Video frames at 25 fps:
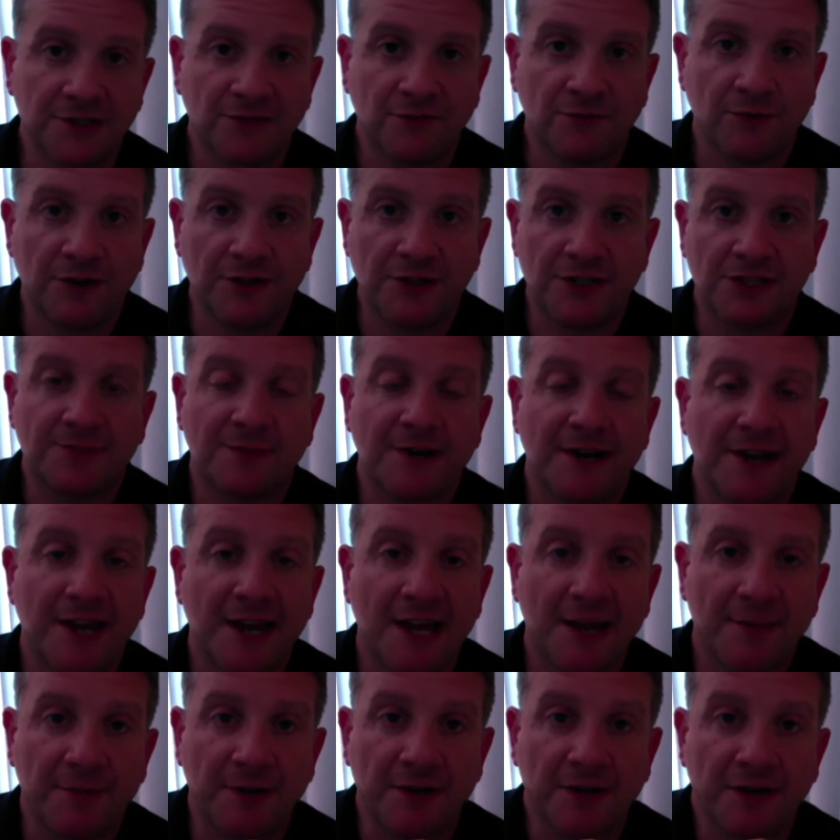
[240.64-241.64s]
of where this might
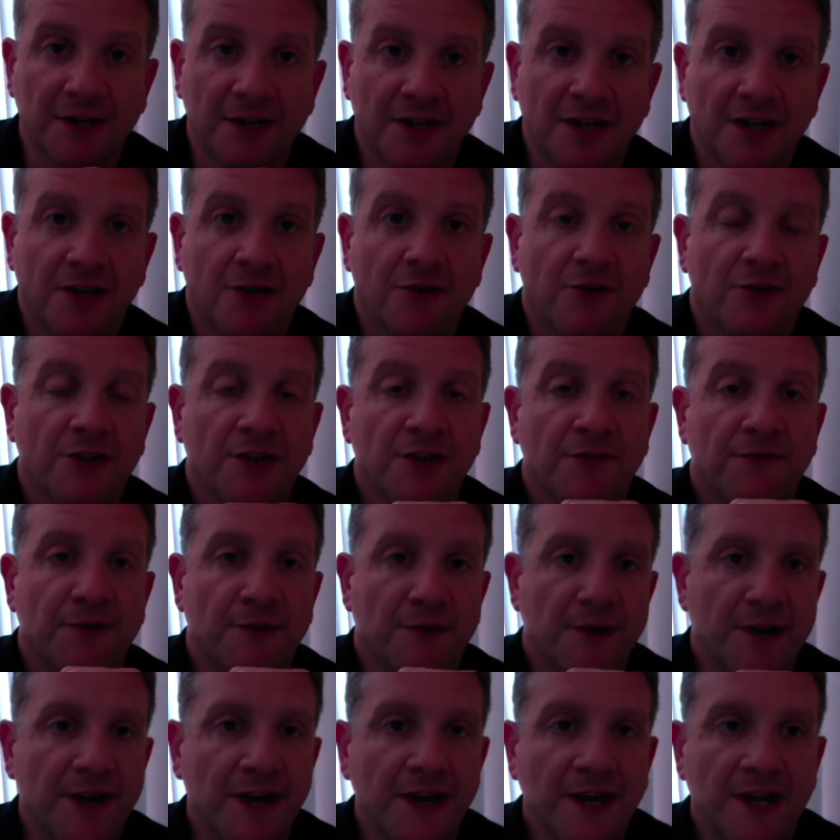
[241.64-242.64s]
happen. If your
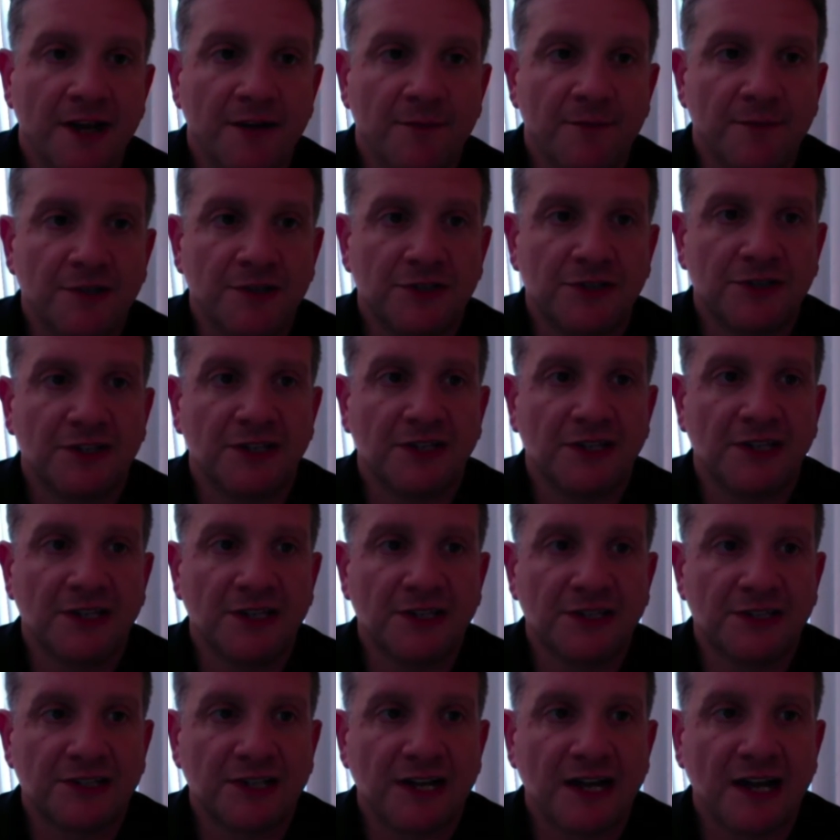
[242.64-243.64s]
income is,
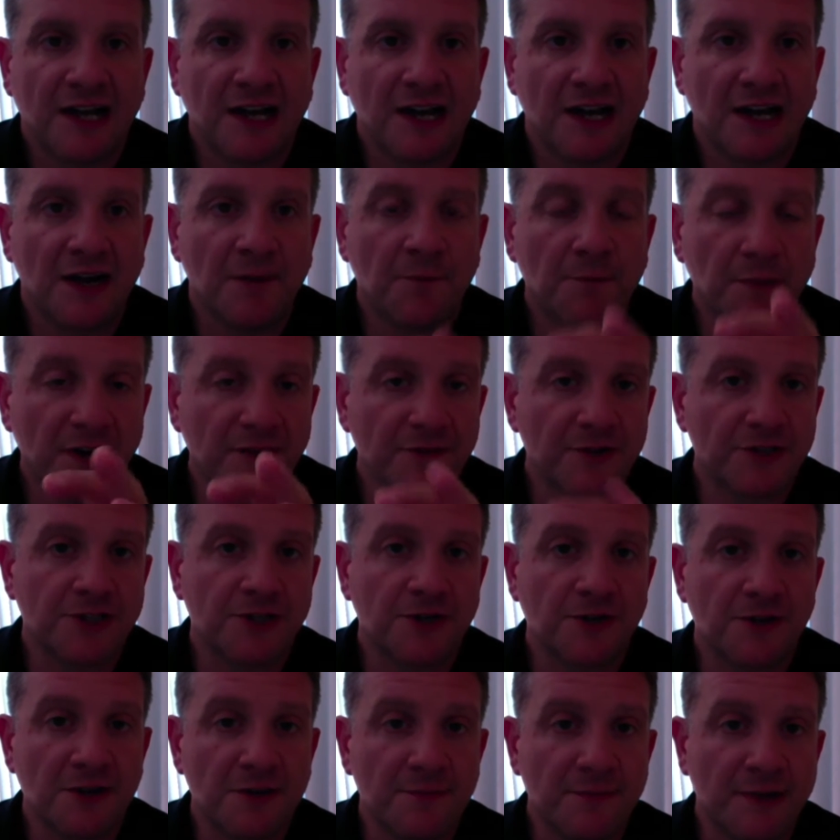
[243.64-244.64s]
is above a
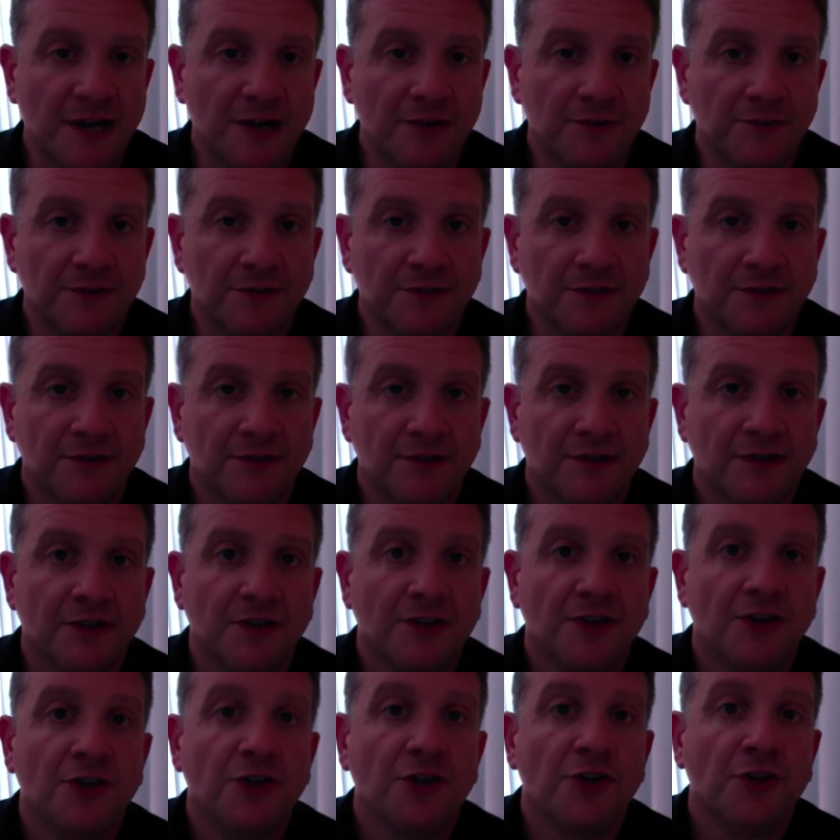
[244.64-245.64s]
certain amount,
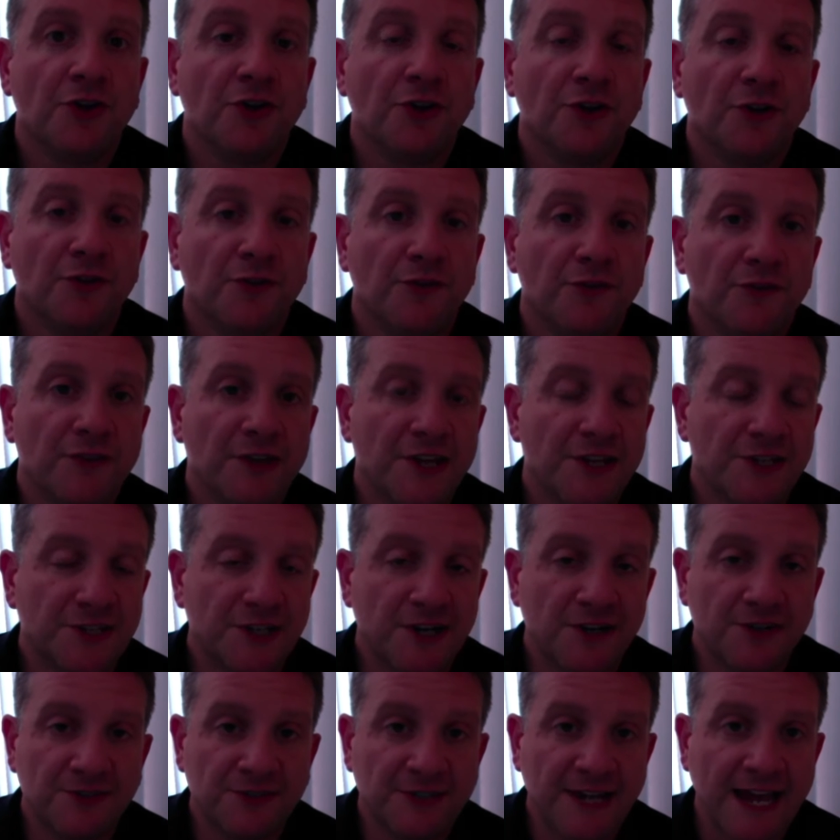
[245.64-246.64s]
they
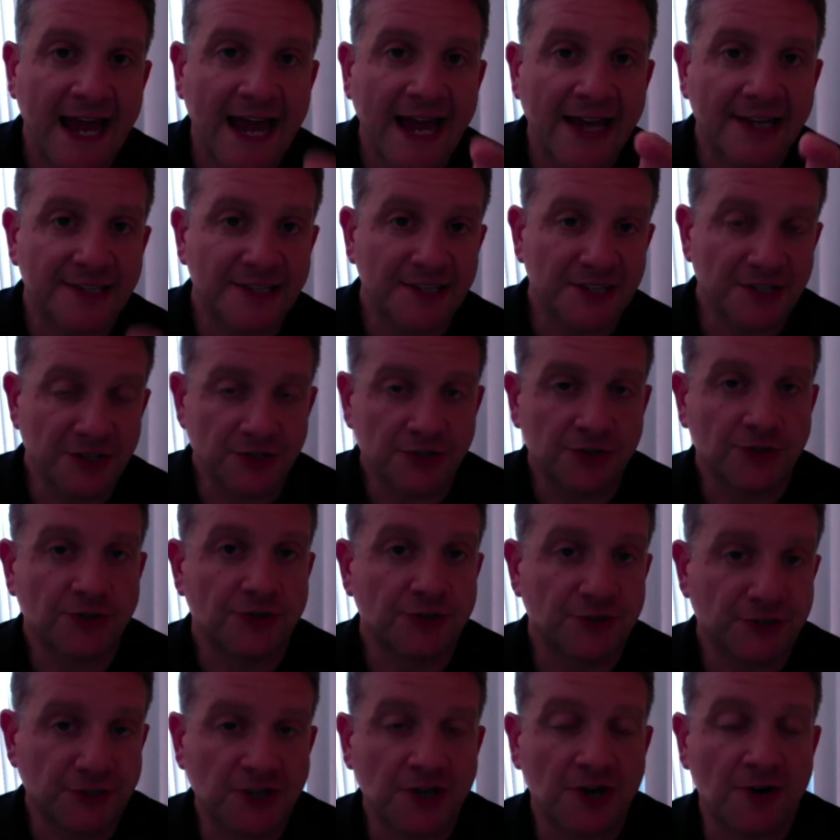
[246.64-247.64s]
start taxing your
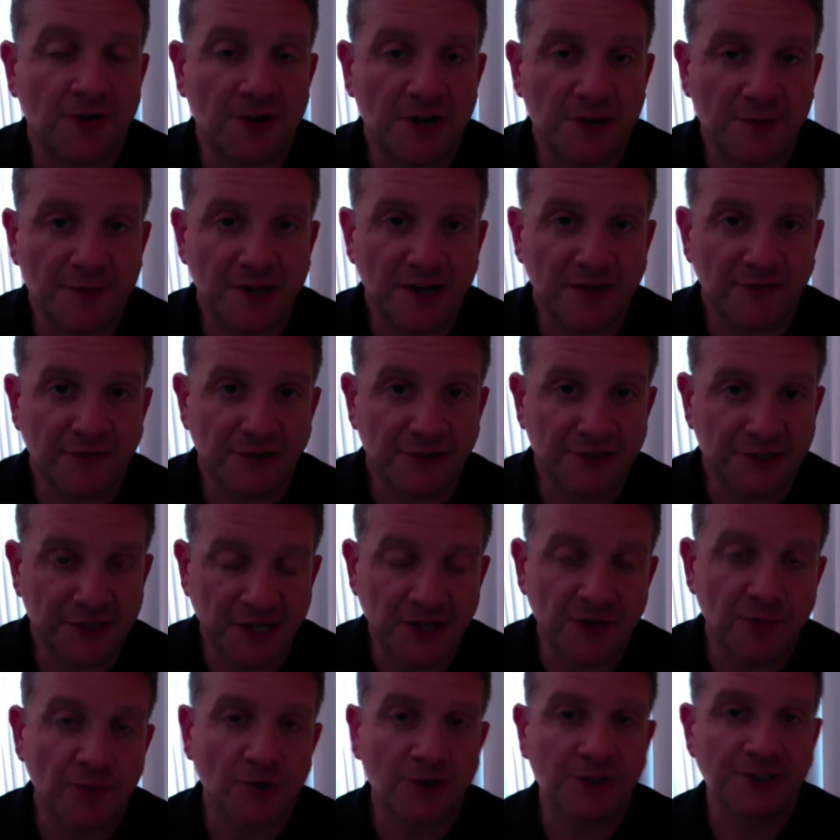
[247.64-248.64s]
Social Security benefits. In
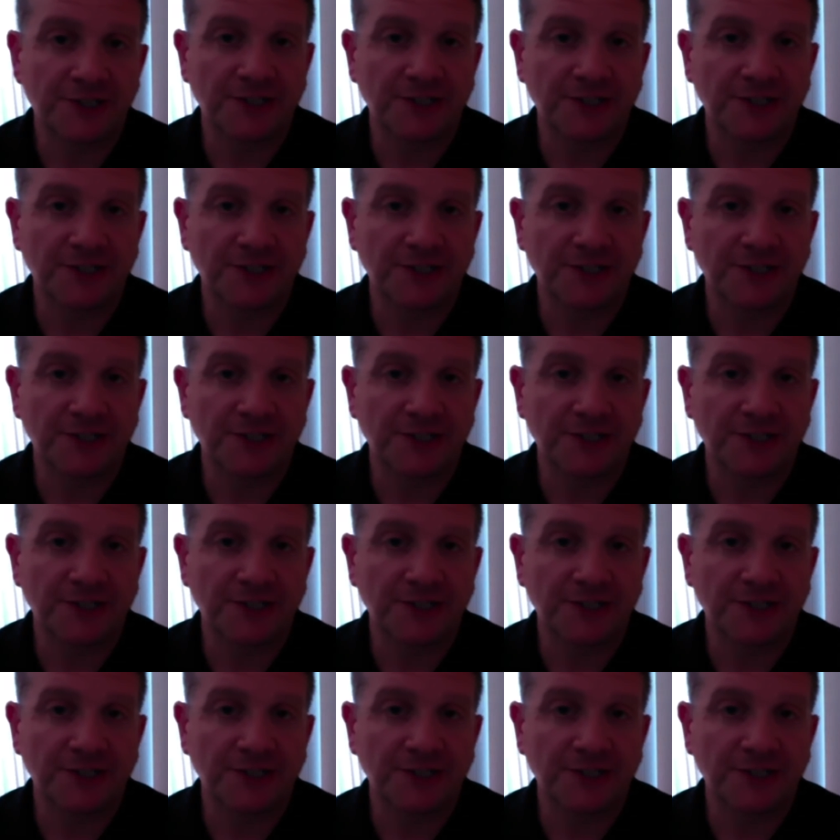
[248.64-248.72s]
other words,